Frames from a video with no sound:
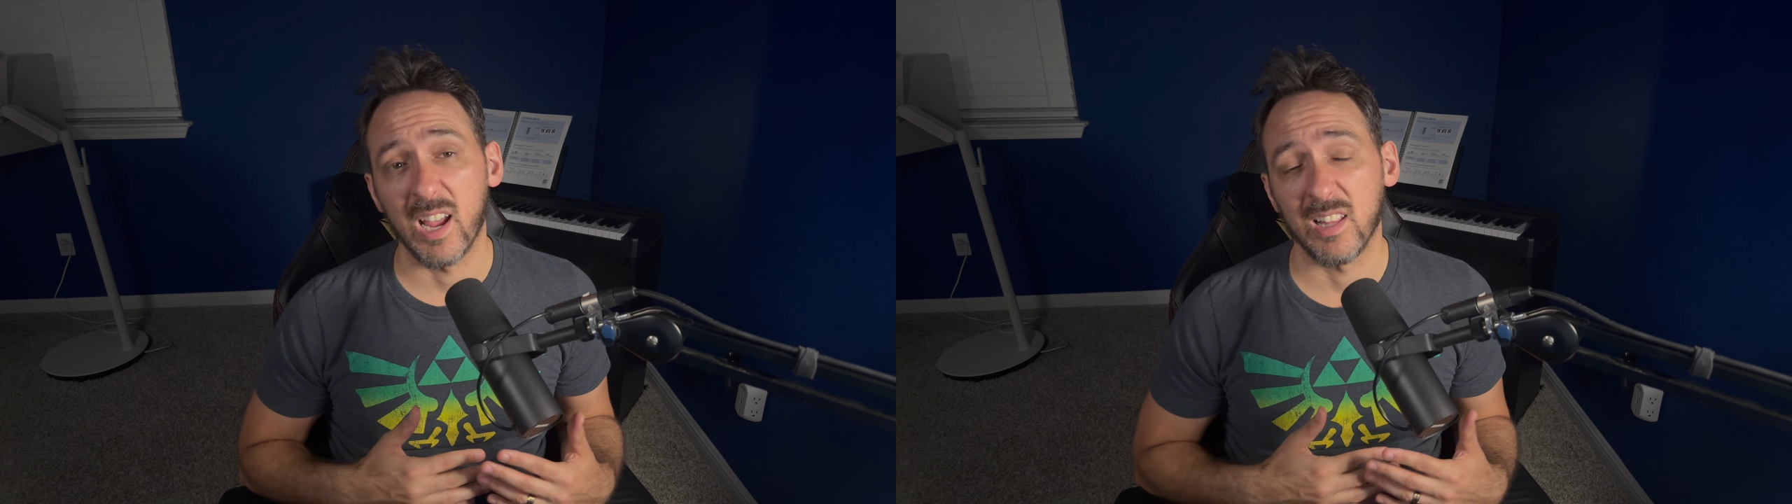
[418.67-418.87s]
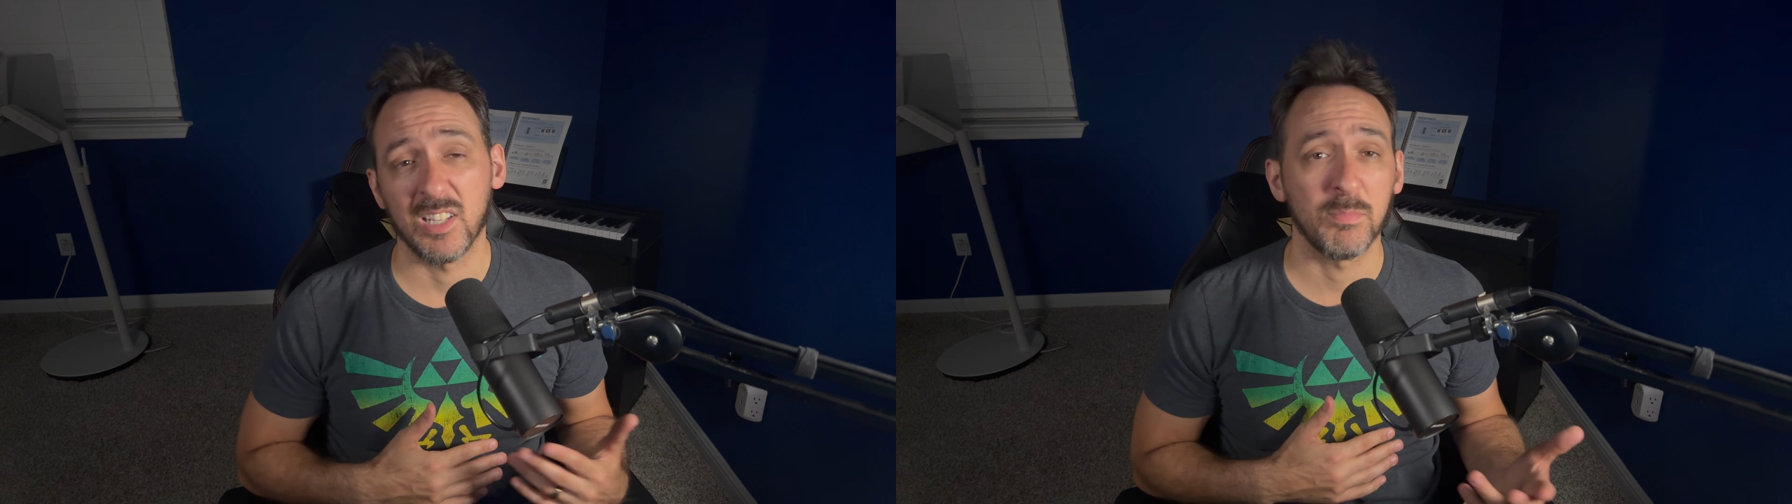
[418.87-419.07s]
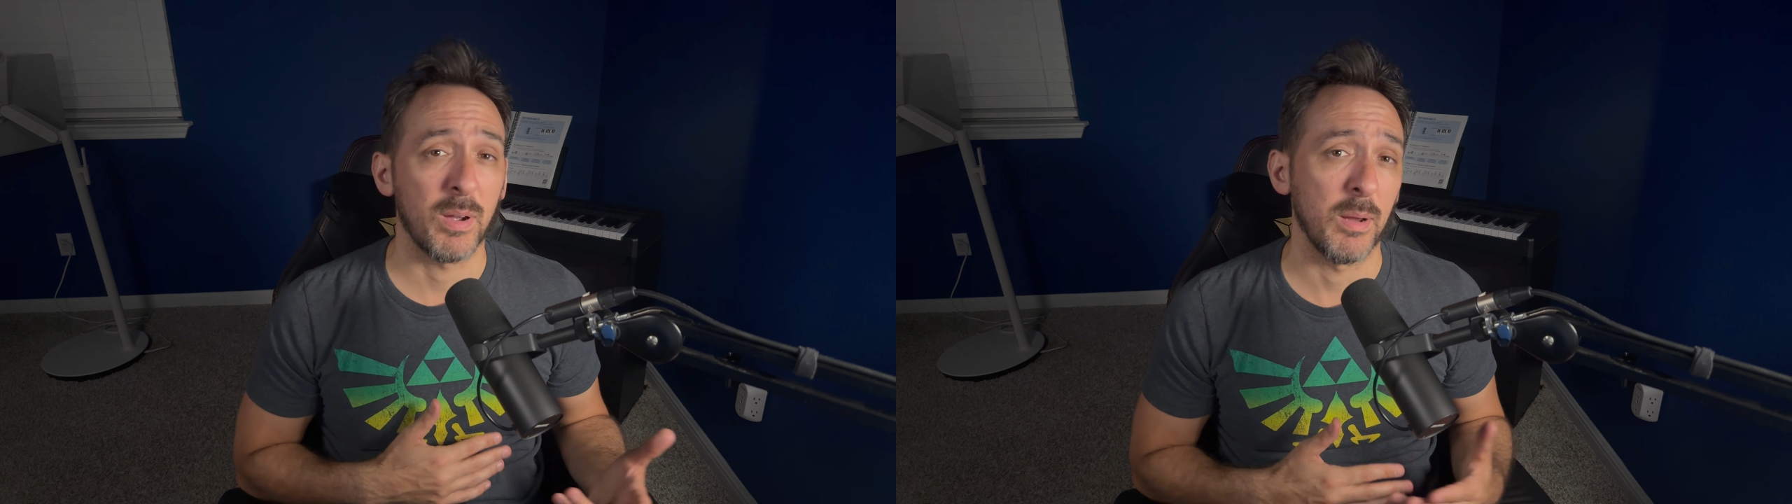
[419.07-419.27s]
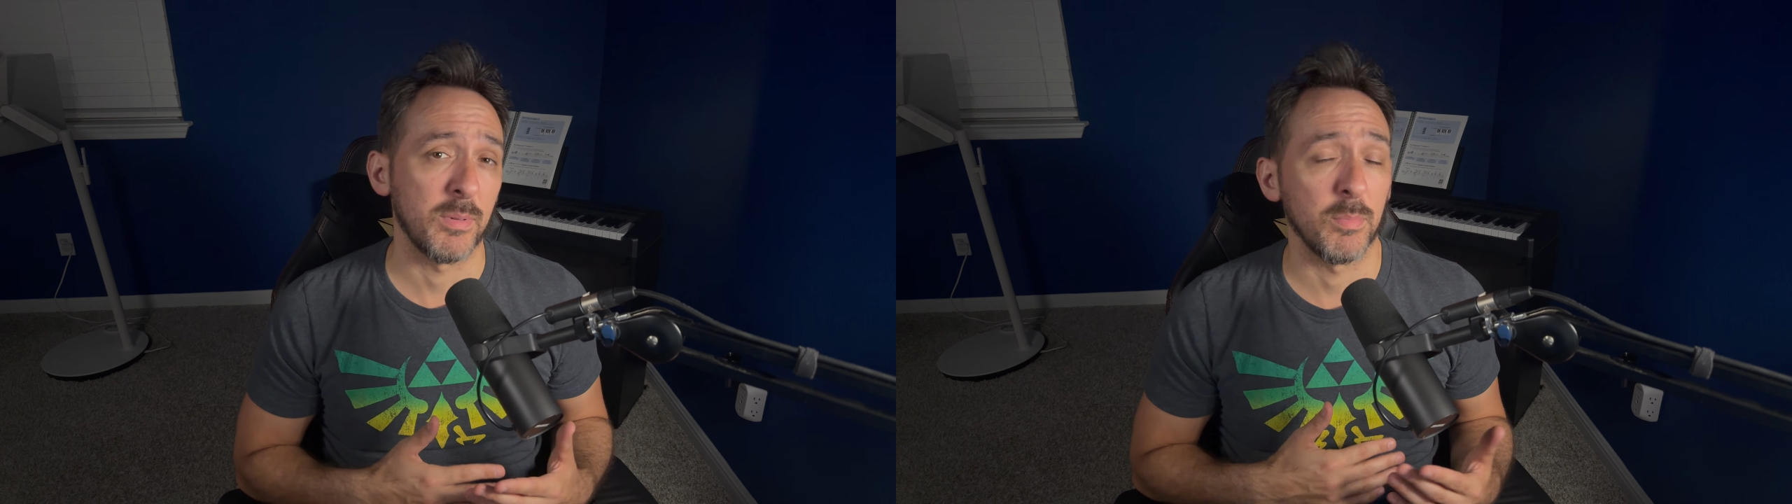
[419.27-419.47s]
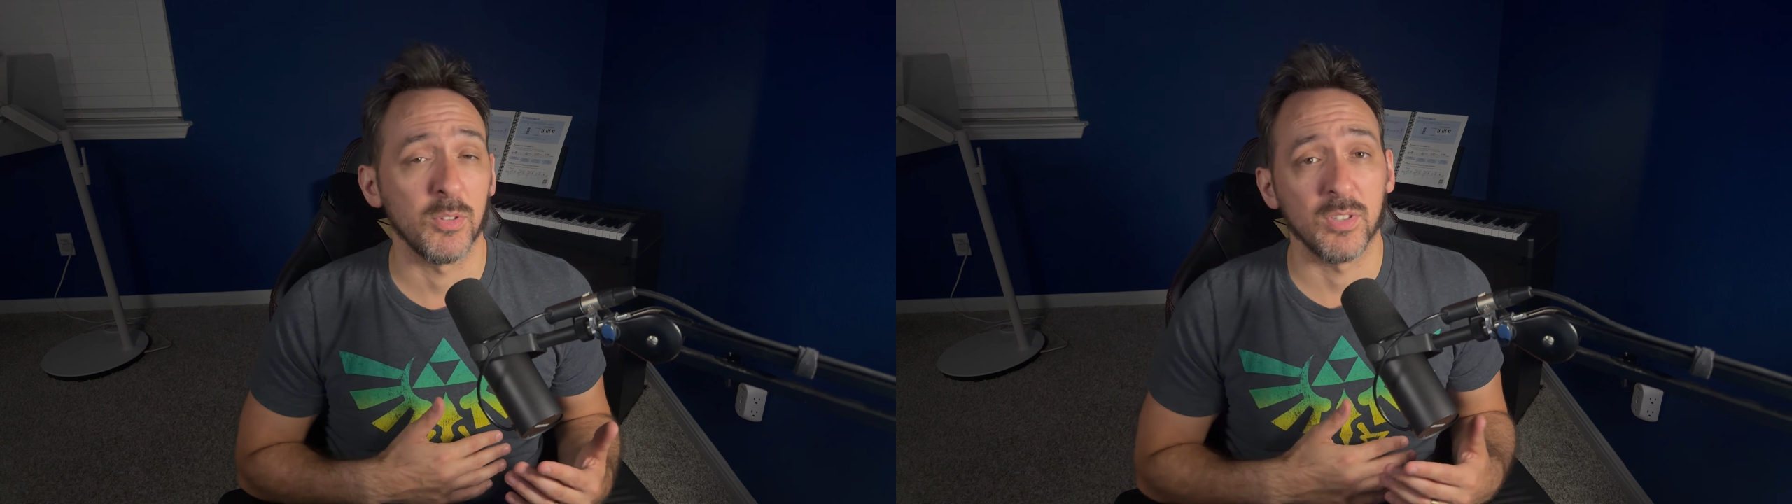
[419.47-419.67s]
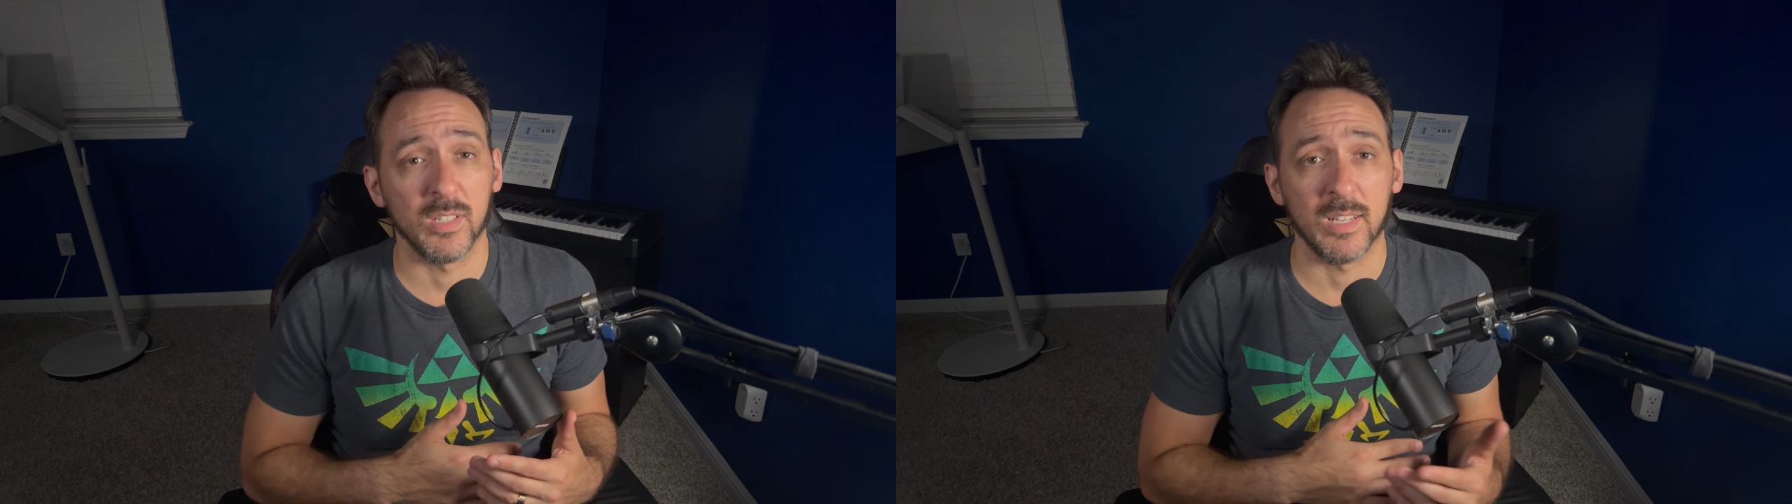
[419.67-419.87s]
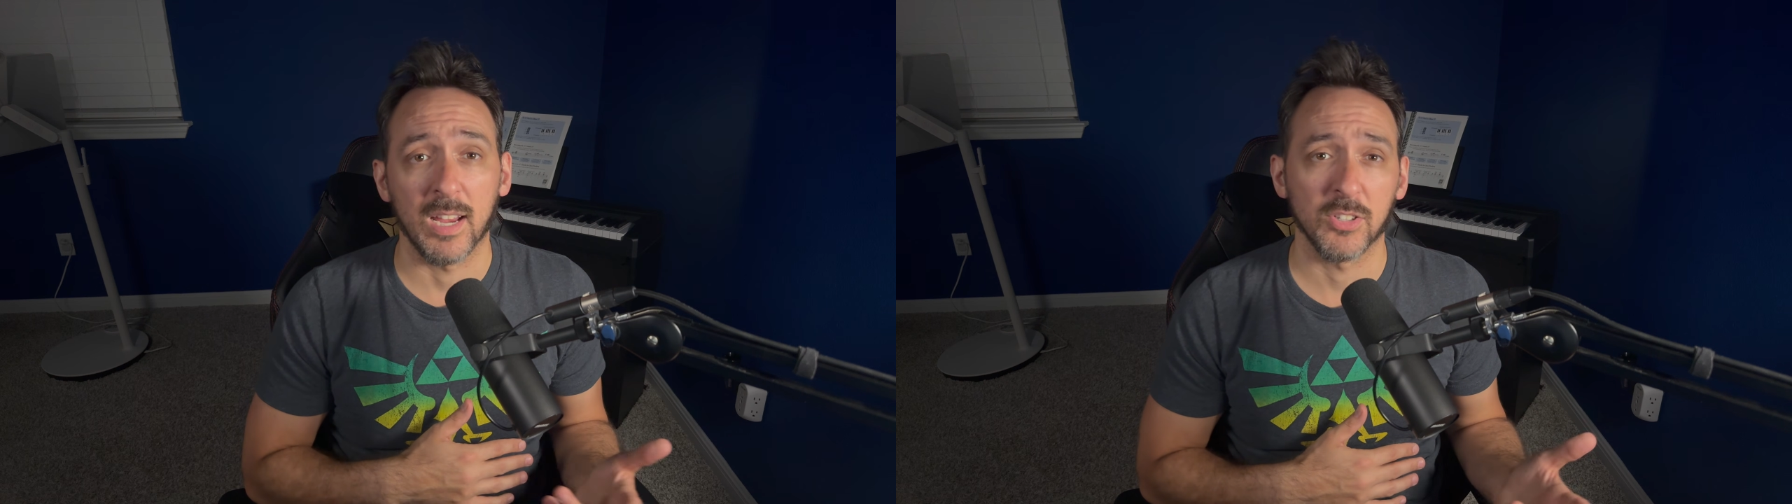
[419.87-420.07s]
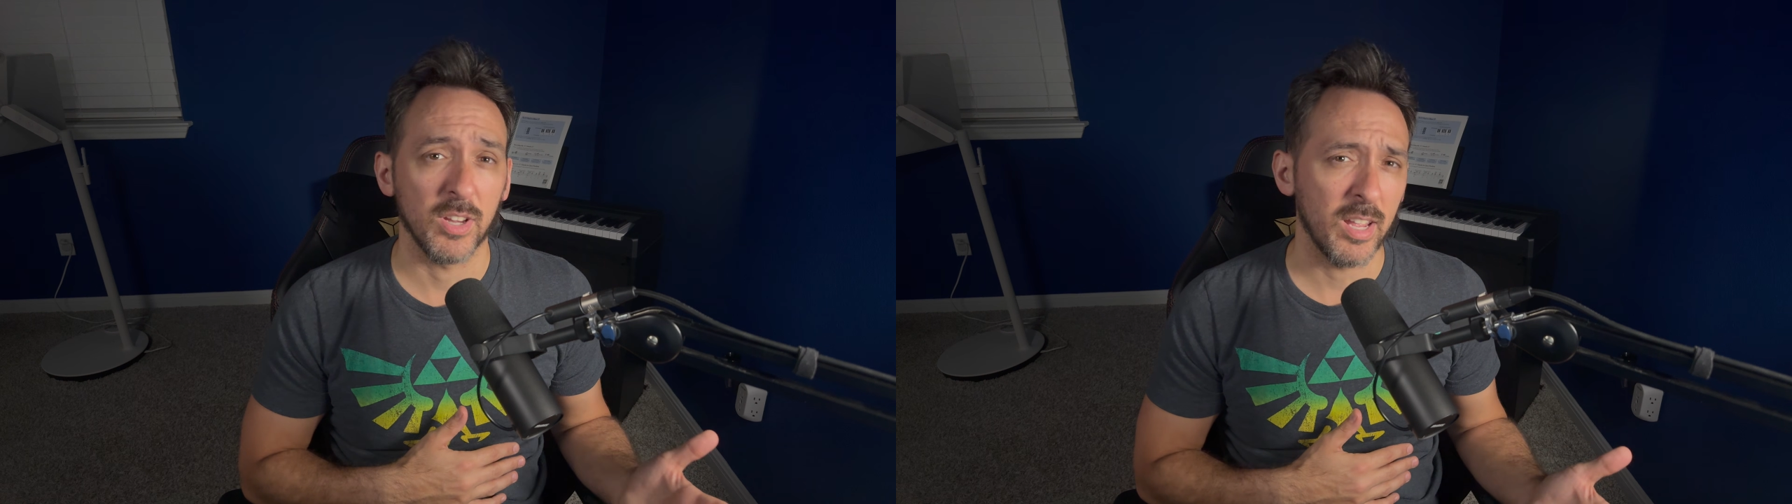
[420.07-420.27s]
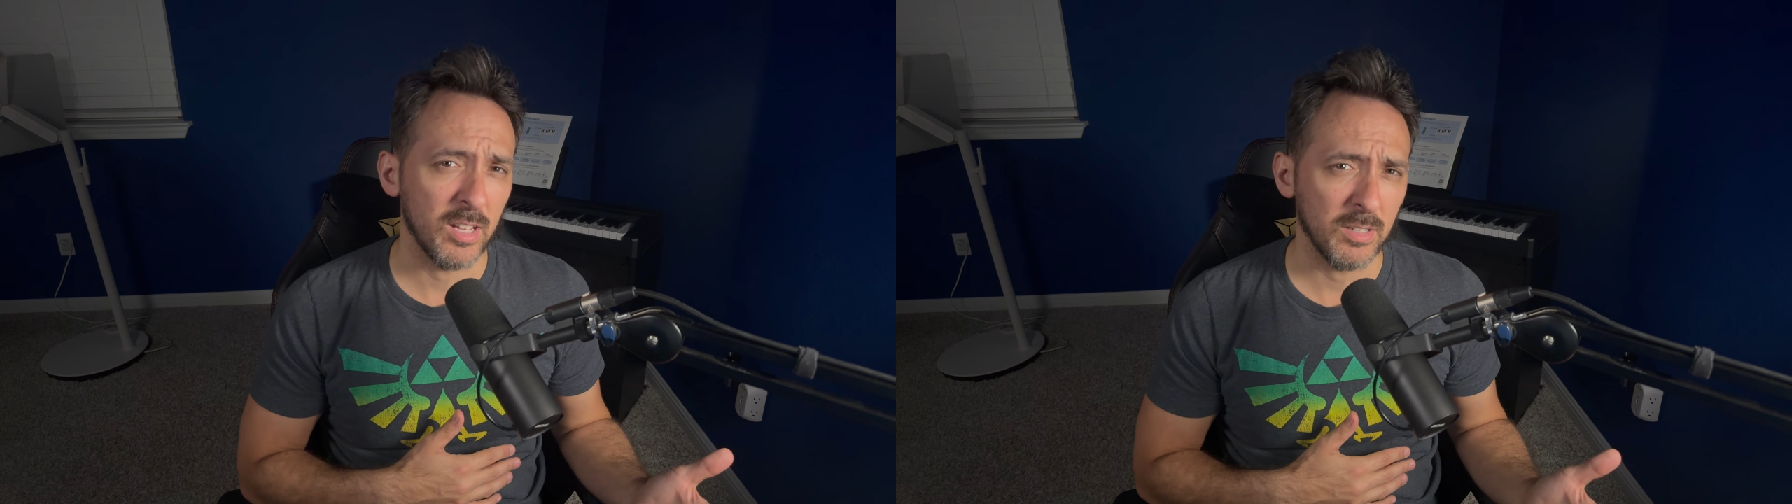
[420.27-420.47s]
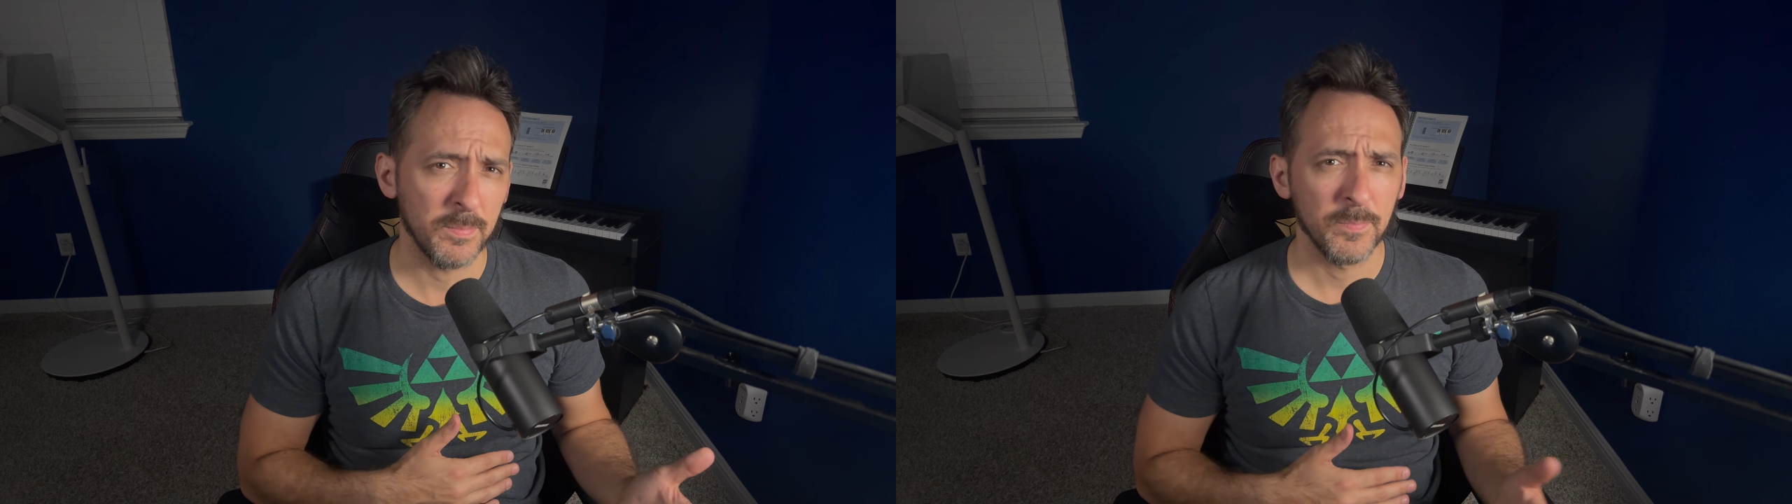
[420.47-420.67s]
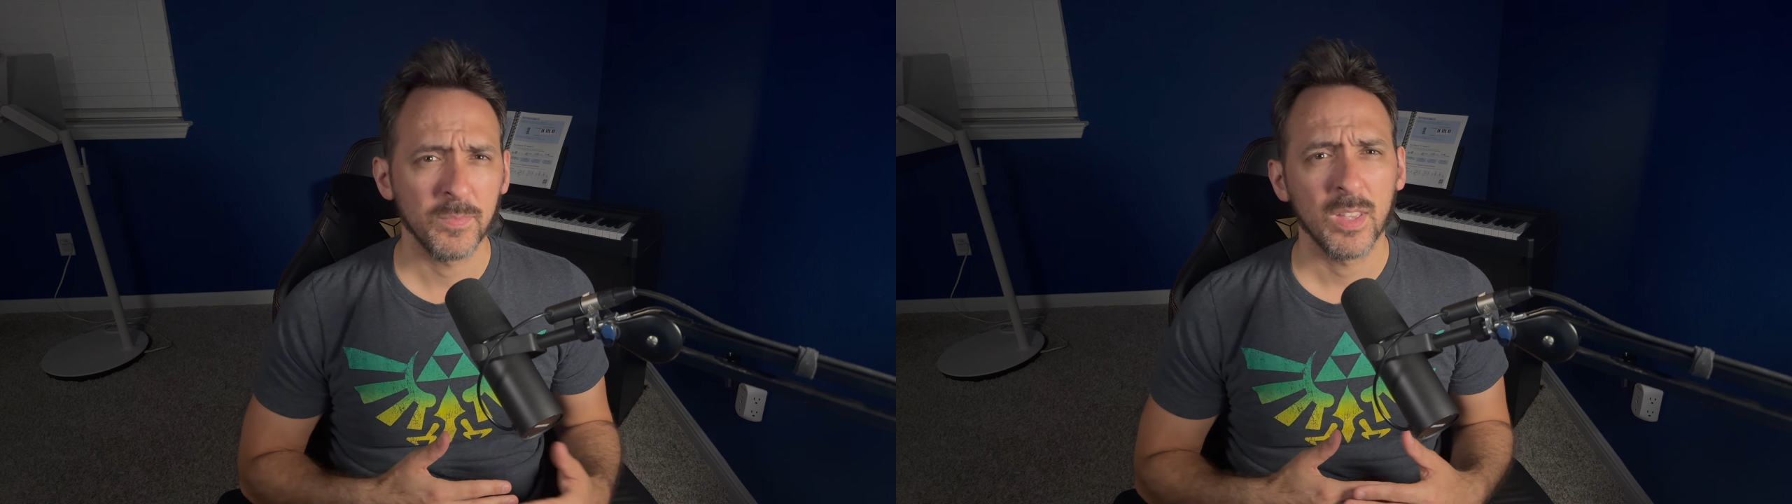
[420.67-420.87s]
ls pipe wc-l,